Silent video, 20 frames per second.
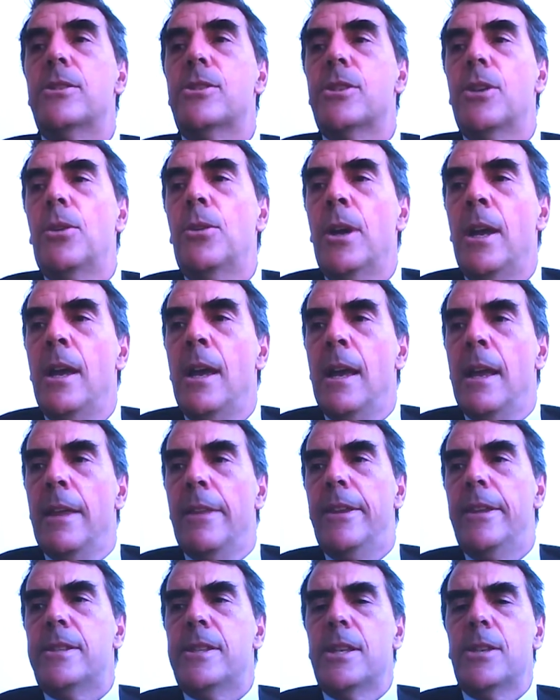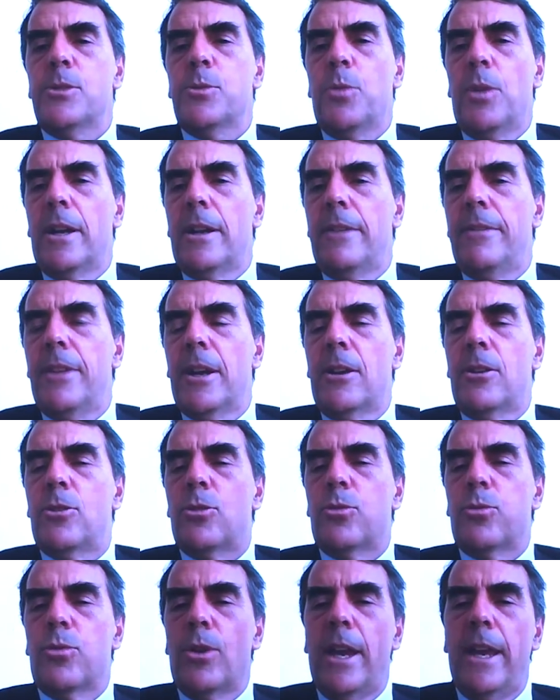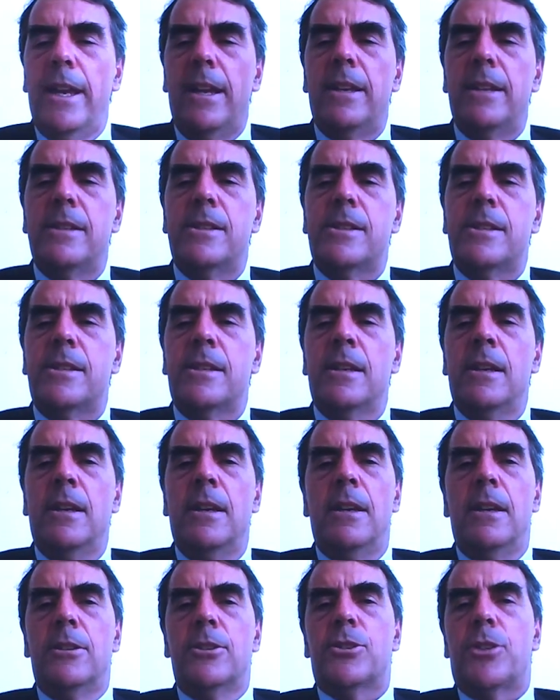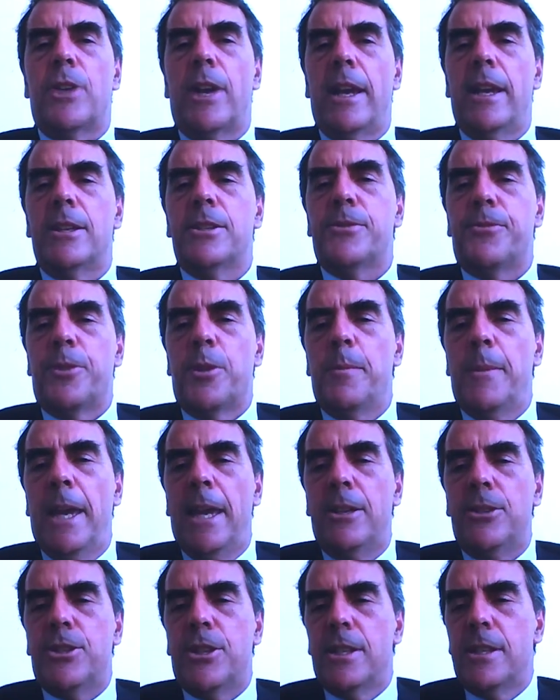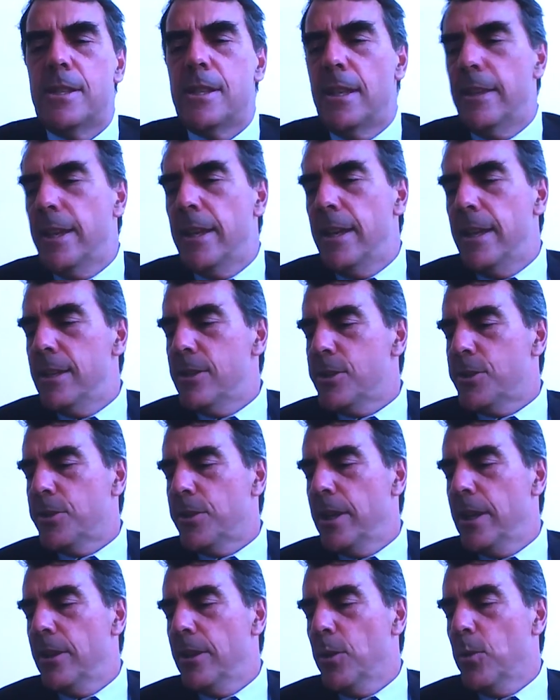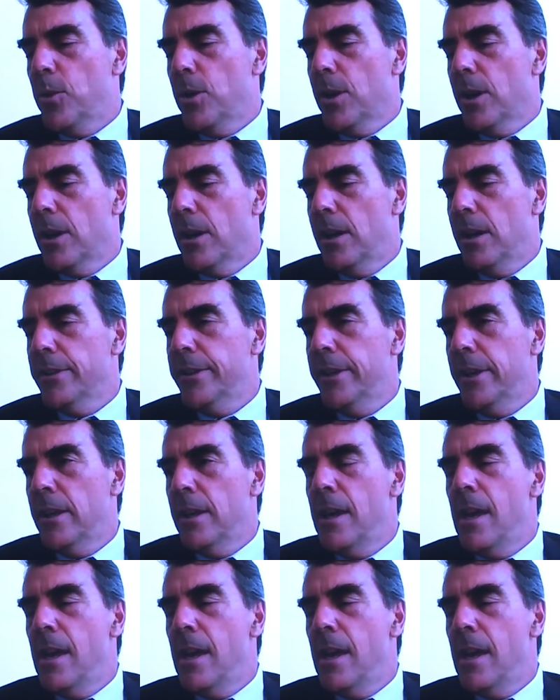So this is one of the greatest transformations in the history of the world.